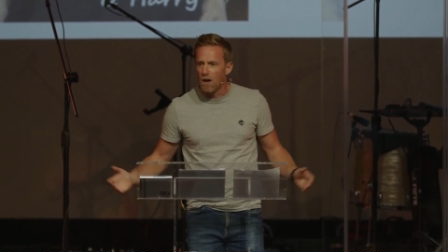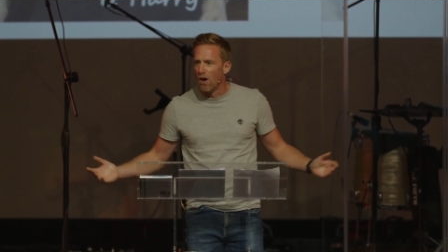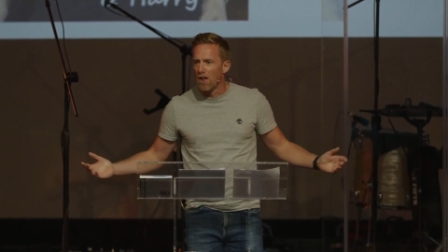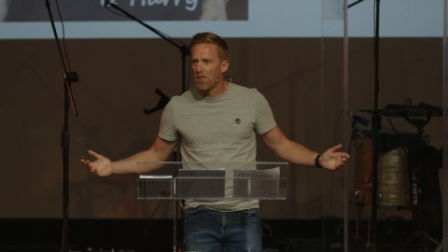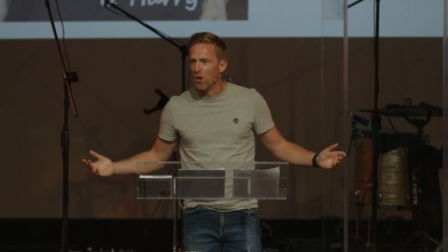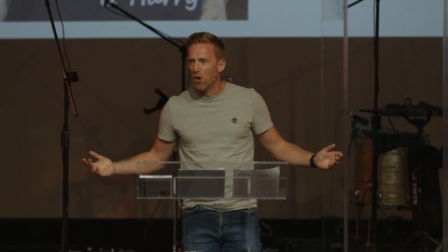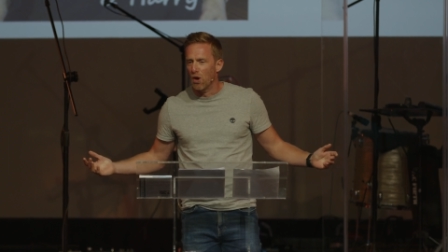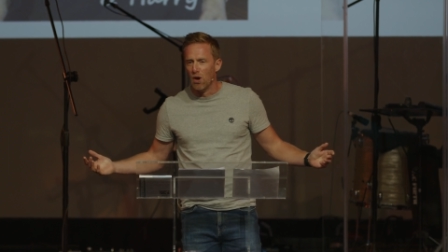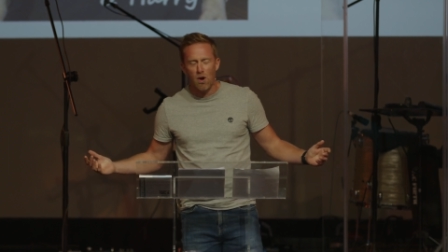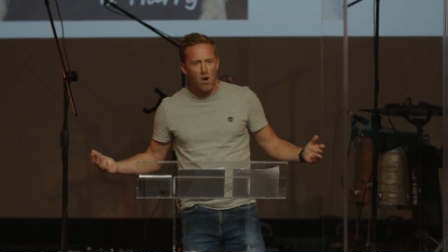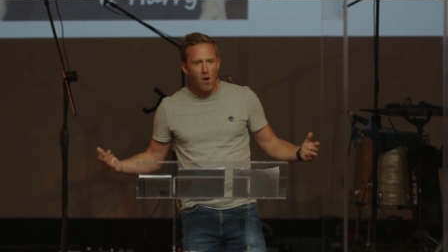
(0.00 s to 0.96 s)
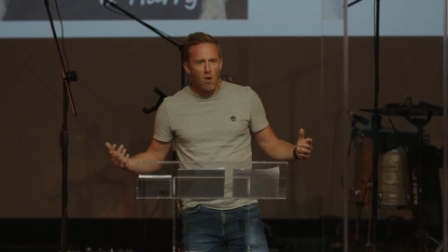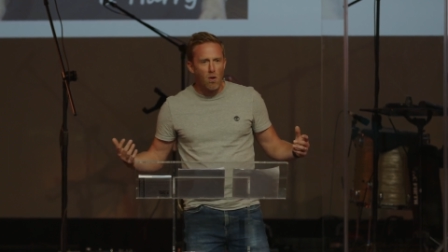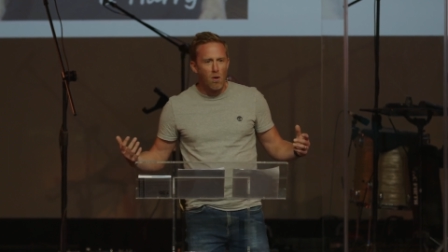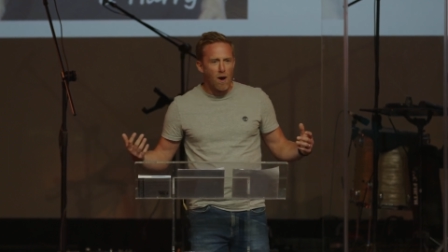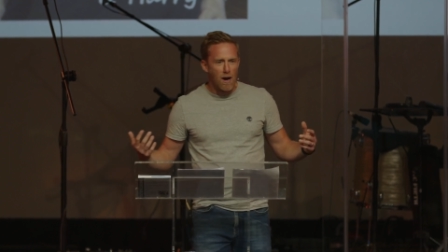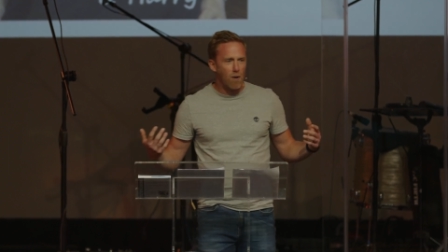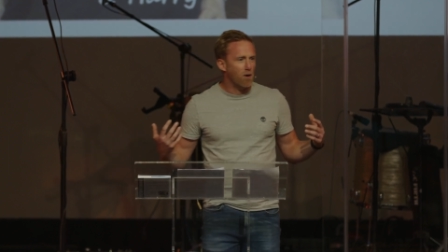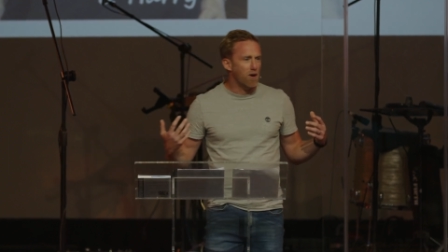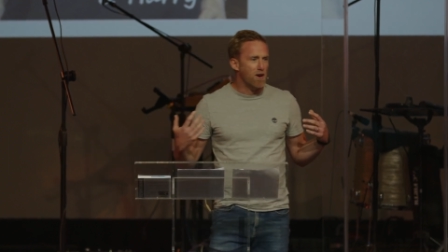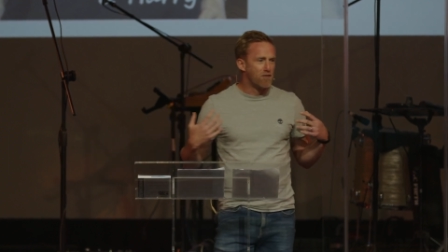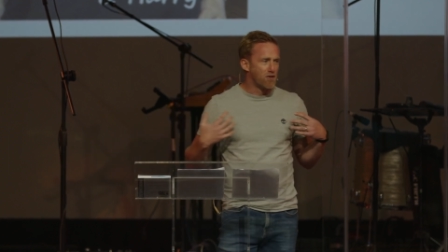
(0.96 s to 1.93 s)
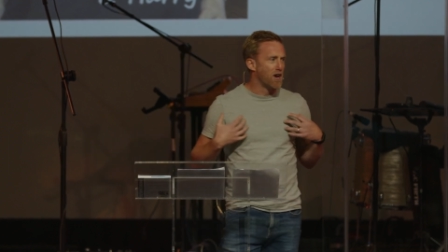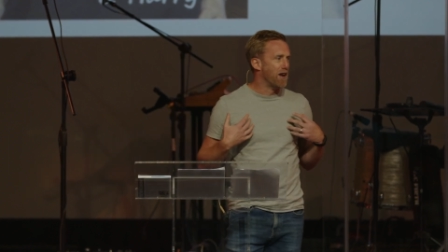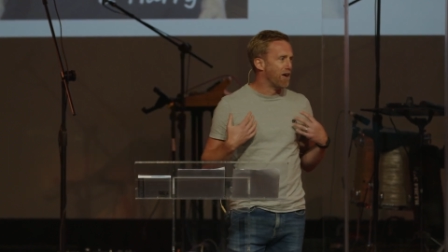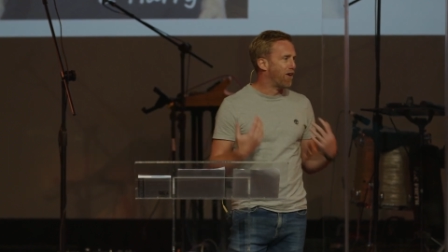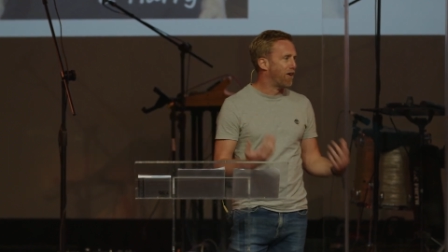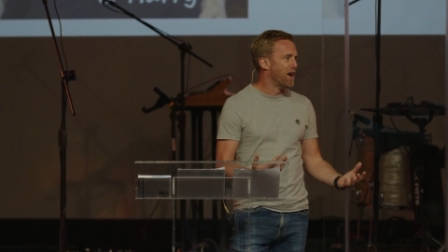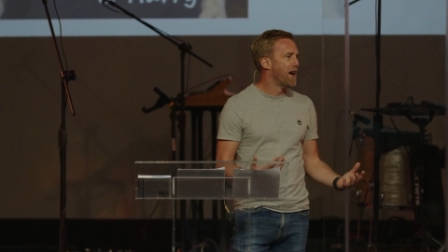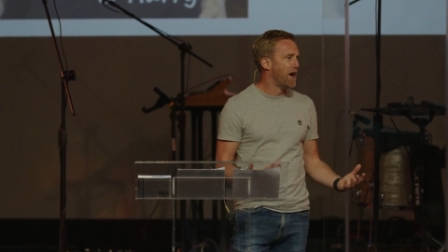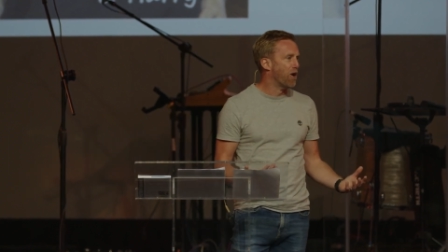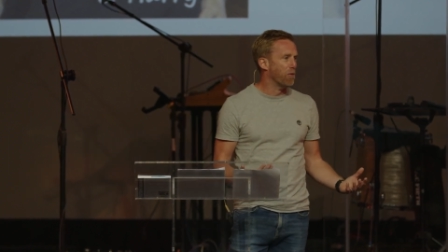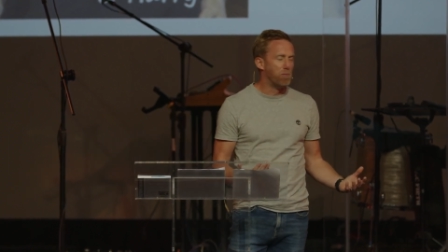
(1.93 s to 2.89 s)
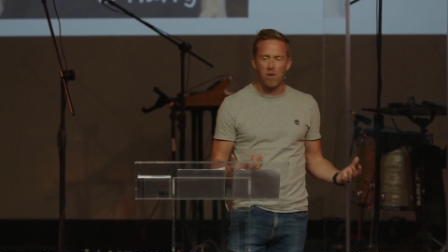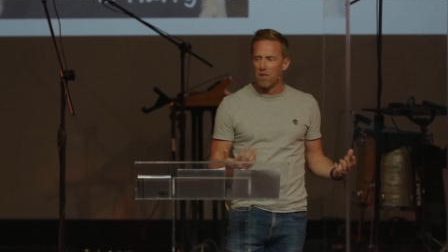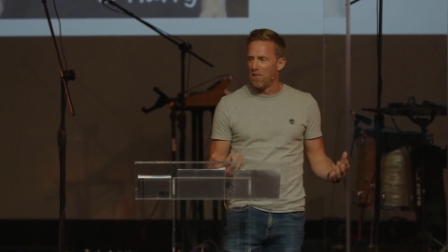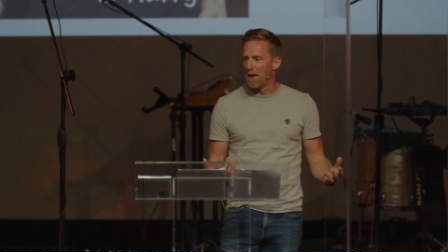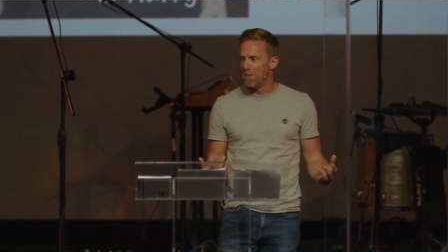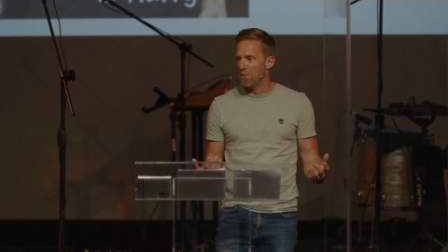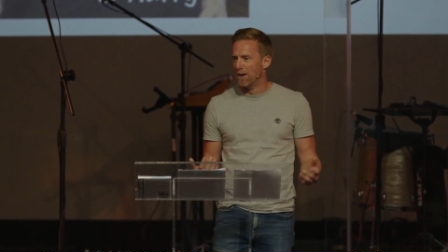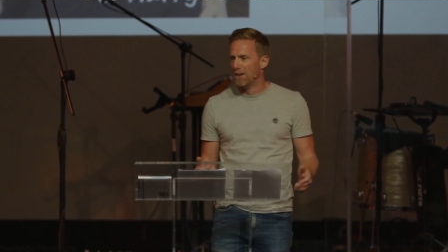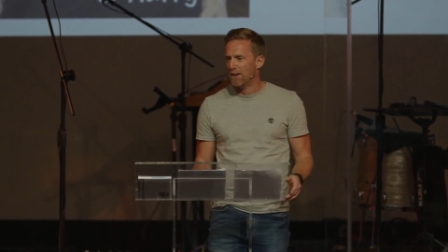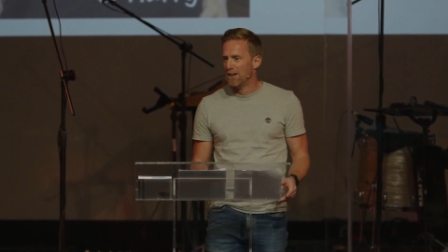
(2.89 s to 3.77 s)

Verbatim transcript: And I thought, how on earth can I help them?